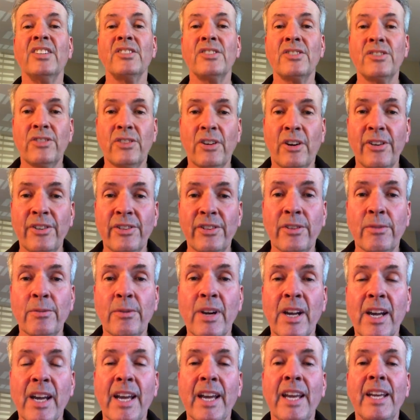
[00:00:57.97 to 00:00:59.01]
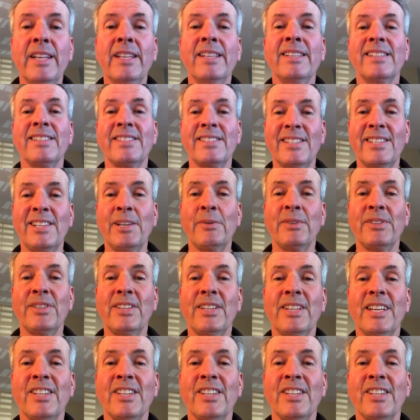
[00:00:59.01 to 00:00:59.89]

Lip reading: start the ride, see what the